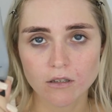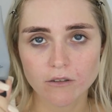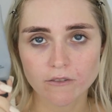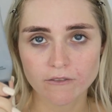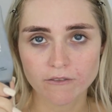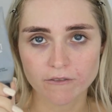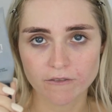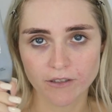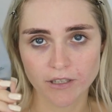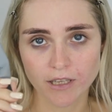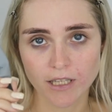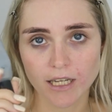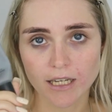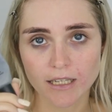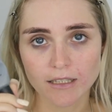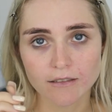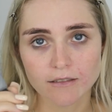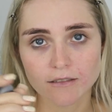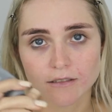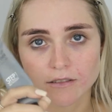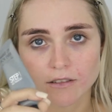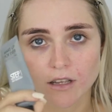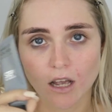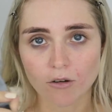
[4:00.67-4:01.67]
filler
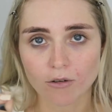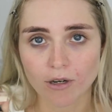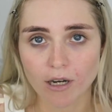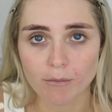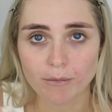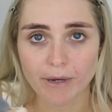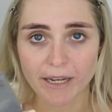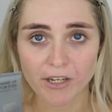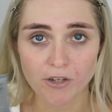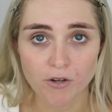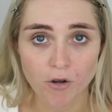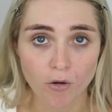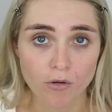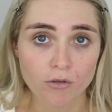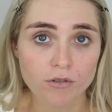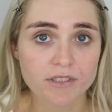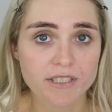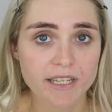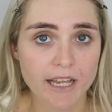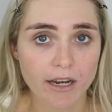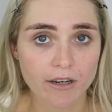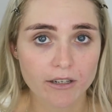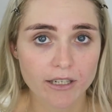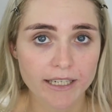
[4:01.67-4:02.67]
around my
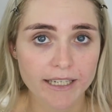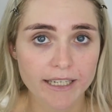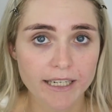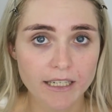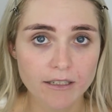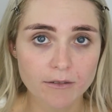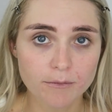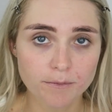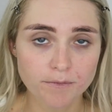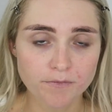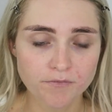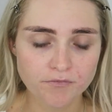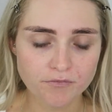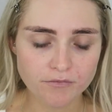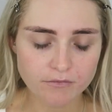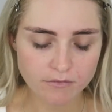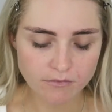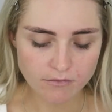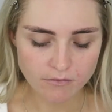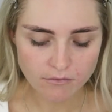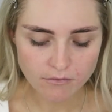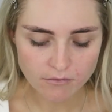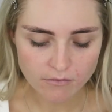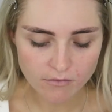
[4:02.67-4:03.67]
nose area
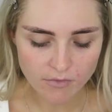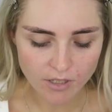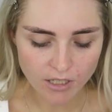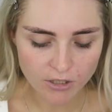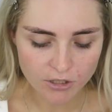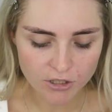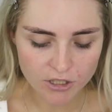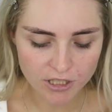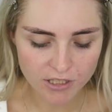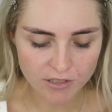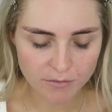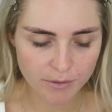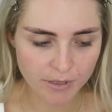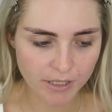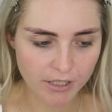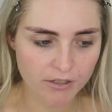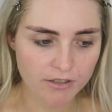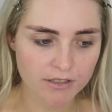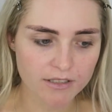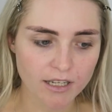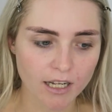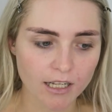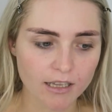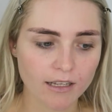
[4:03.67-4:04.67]
just
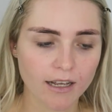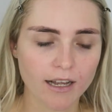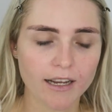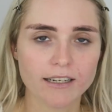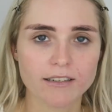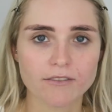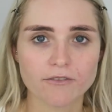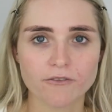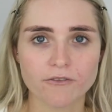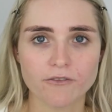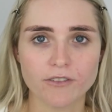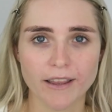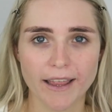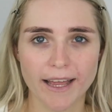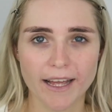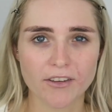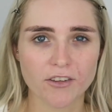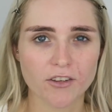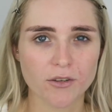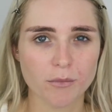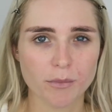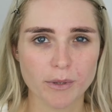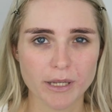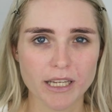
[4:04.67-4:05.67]
because I like for
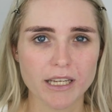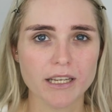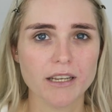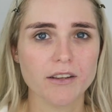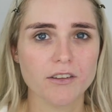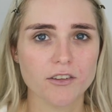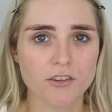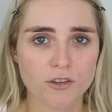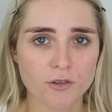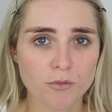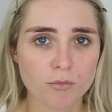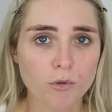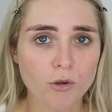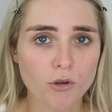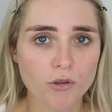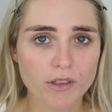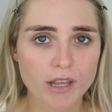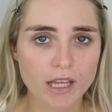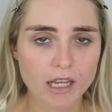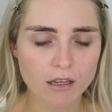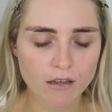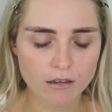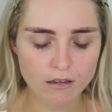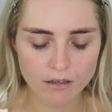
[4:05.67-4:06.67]
that to be
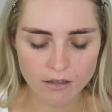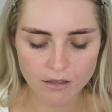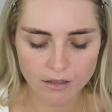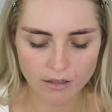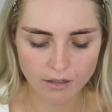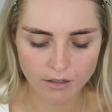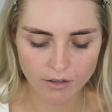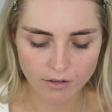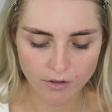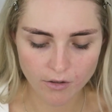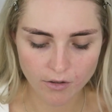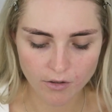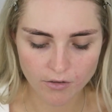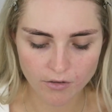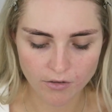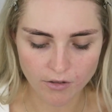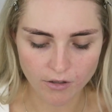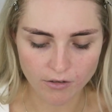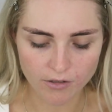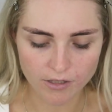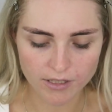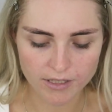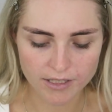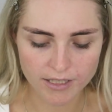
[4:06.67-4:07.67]
smoothing. So
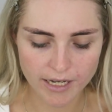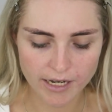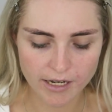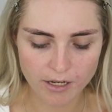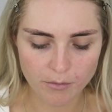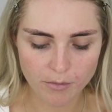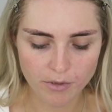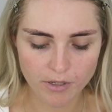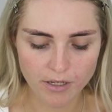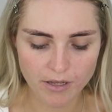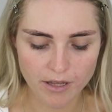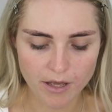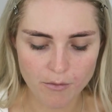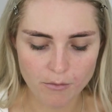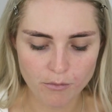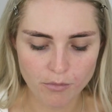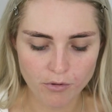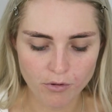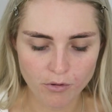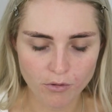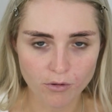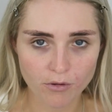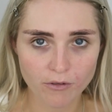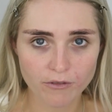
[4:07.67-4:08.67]
I'll just take a bit of that
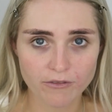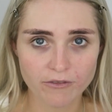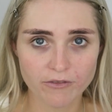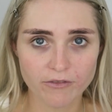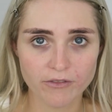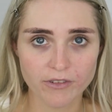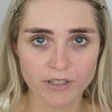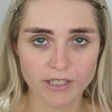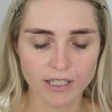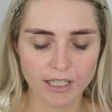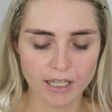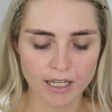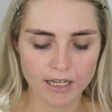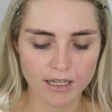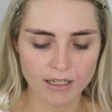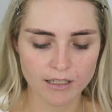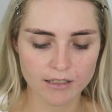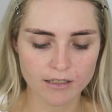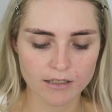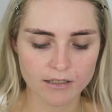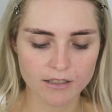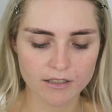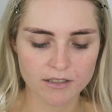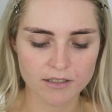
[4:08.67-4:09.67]
pore
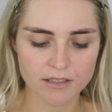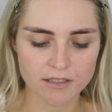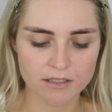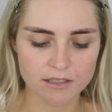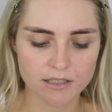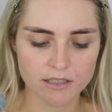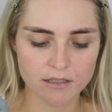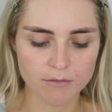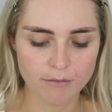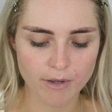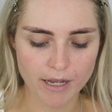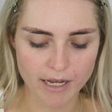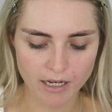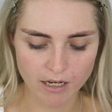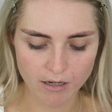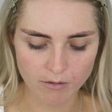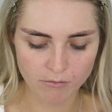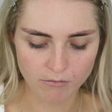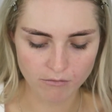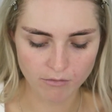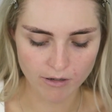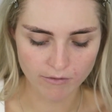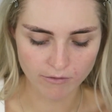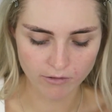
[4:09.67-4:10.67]
filler. This is the
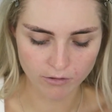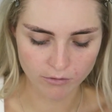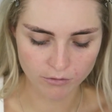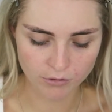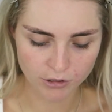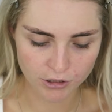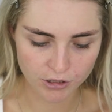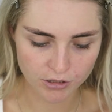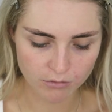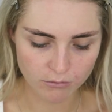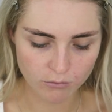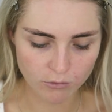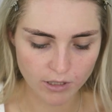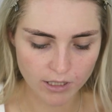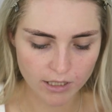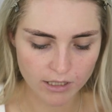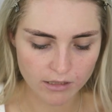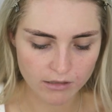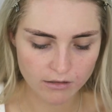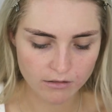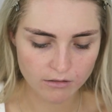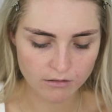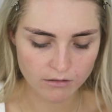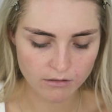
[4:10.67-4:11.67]
Makeup Revolution
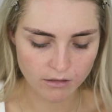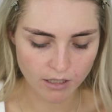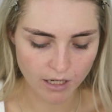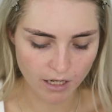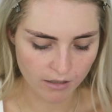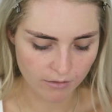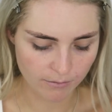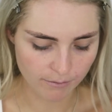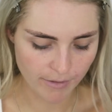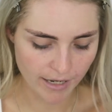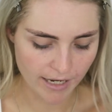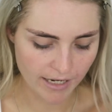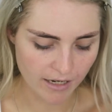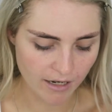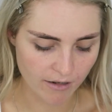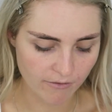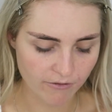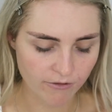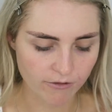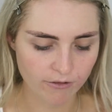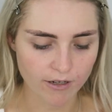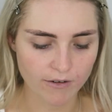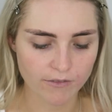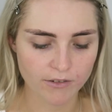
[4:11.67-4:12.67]
one.
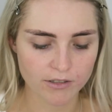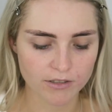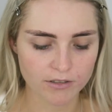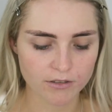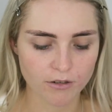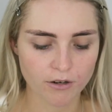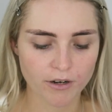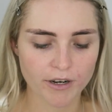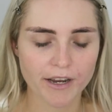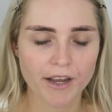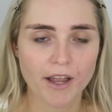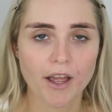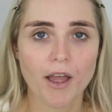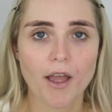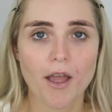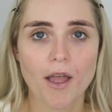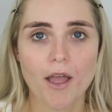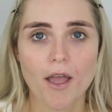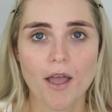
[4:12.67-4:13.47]
Makeup Forever, sorry.